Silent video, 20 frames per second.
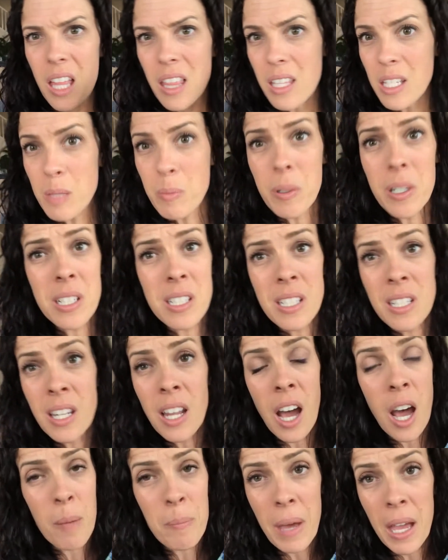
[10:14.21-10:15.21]
this book's
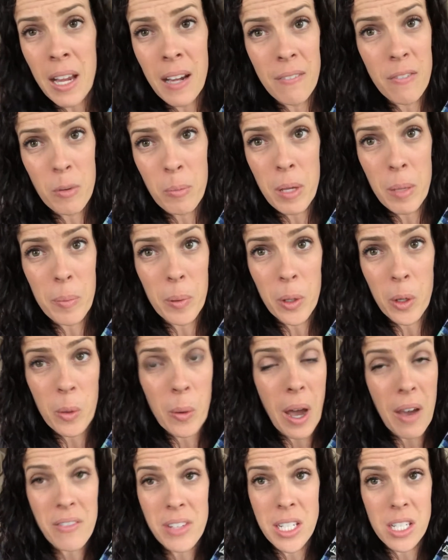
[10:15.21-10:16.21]
not made for people who
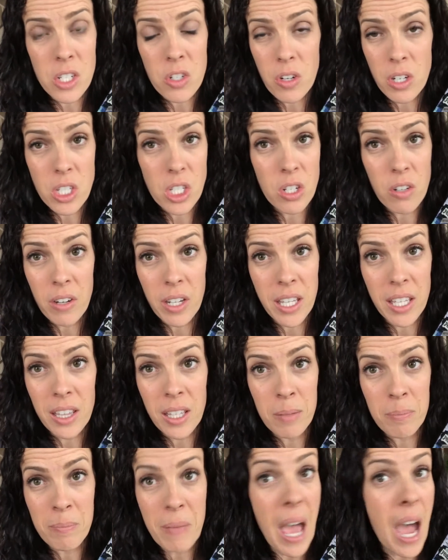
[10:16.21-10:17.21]
have a district
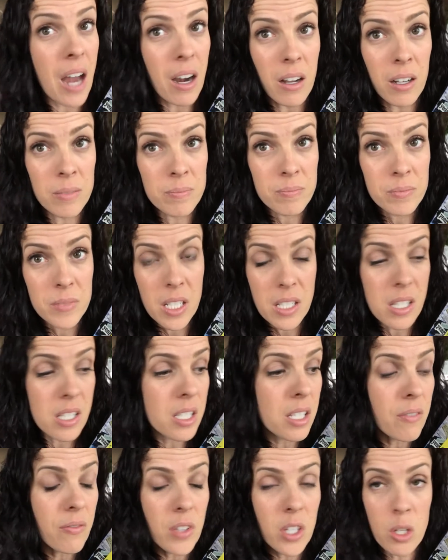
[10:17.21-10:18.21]
curriculum at all. This
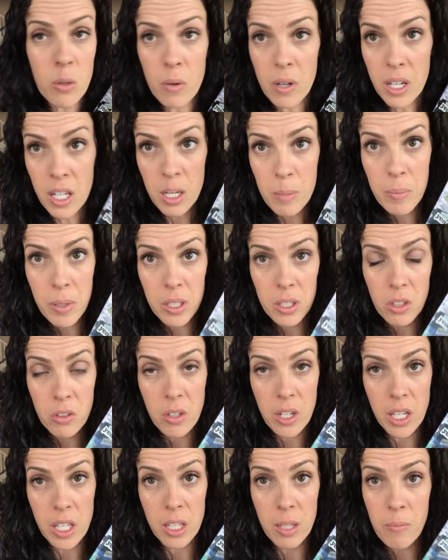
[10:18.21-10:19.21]
is if you are going to build
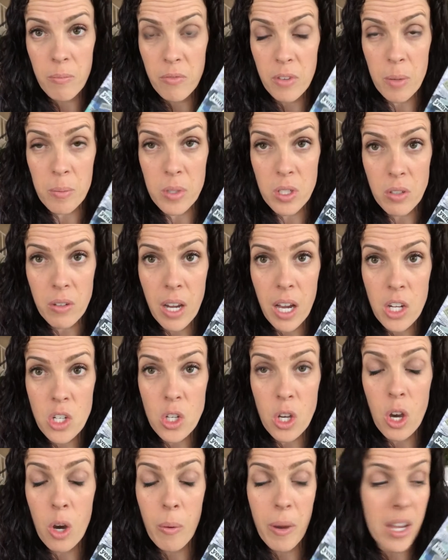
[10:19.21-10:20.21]
curriculum from
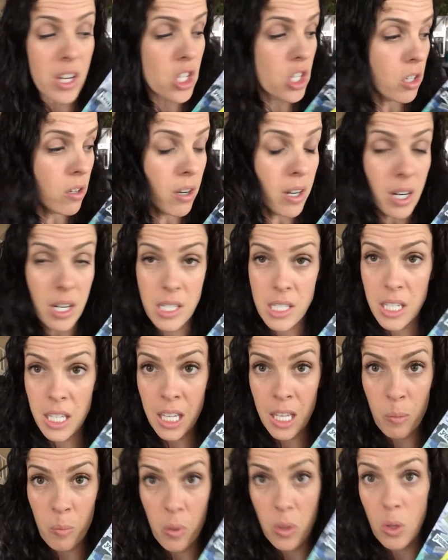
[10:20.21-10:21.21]
scratch. Oh, and you're on a
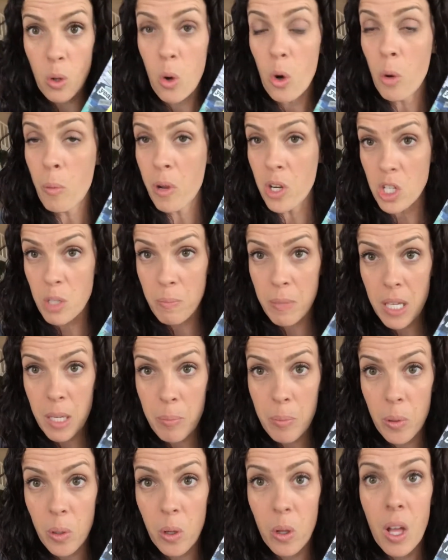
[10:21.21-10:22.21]
team with a whole bunch of
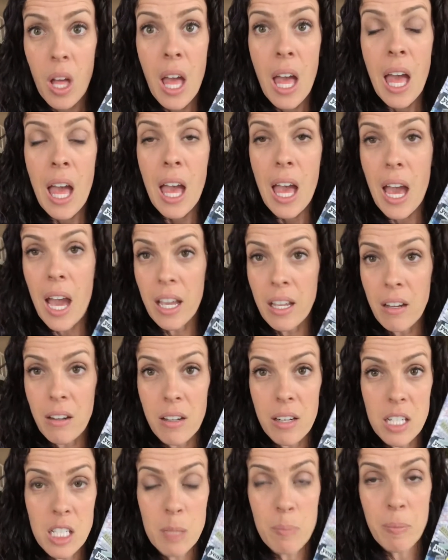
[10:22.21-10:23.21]
people and you're
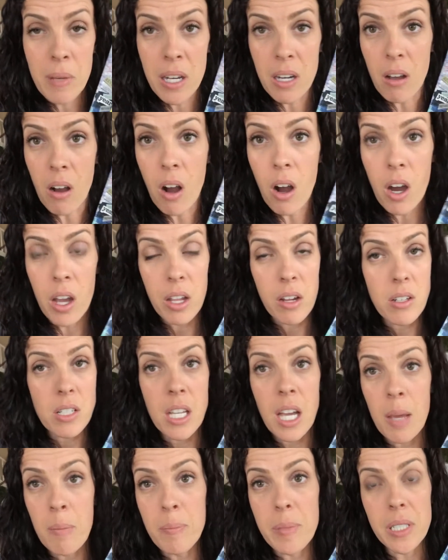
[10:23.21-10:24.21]
going to spend all your
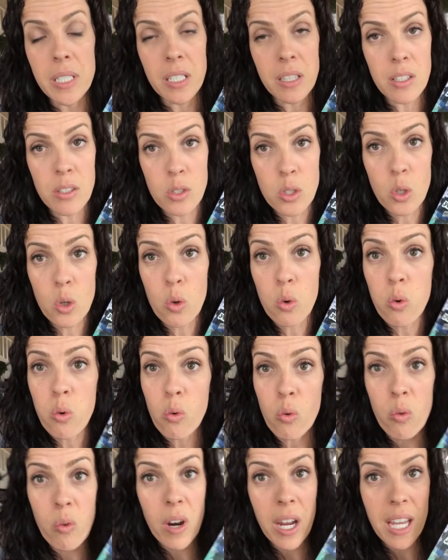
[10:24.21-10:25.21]
time building this
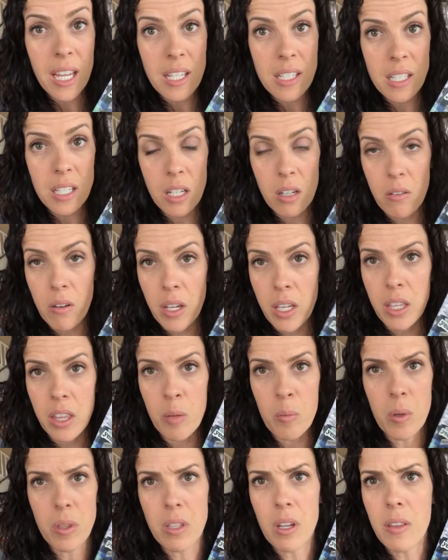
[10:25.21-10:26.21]
crazy
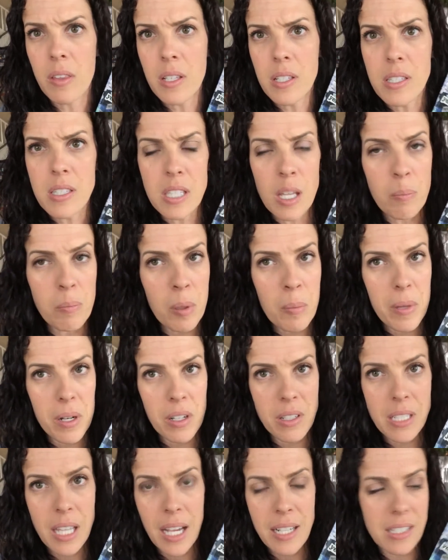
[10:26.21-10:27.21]
curriculum with all these
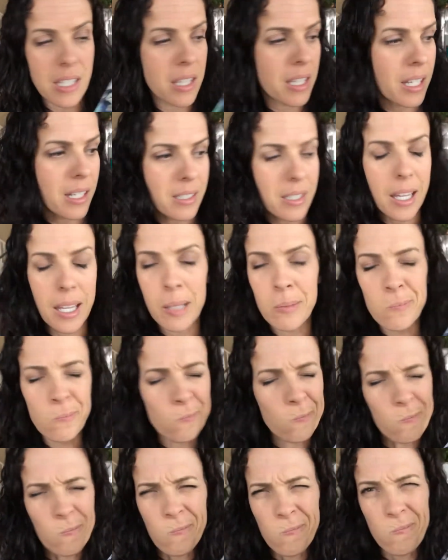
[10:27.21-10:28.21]
supplemental texts and things like
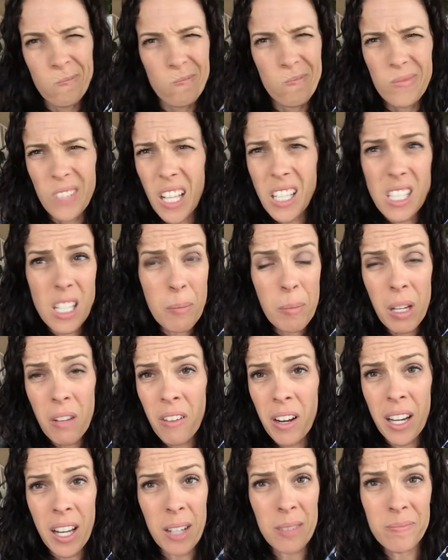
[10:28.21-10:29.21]
that's not me
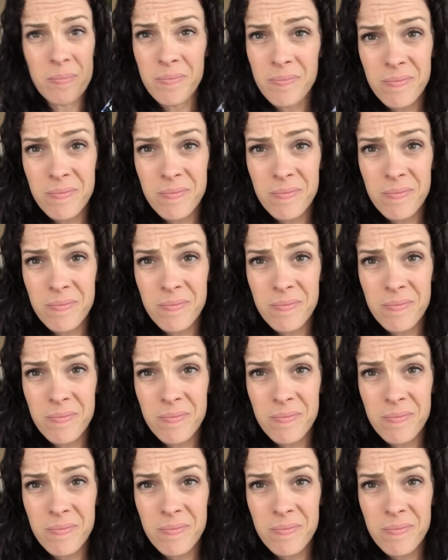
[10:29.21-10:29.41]
right now.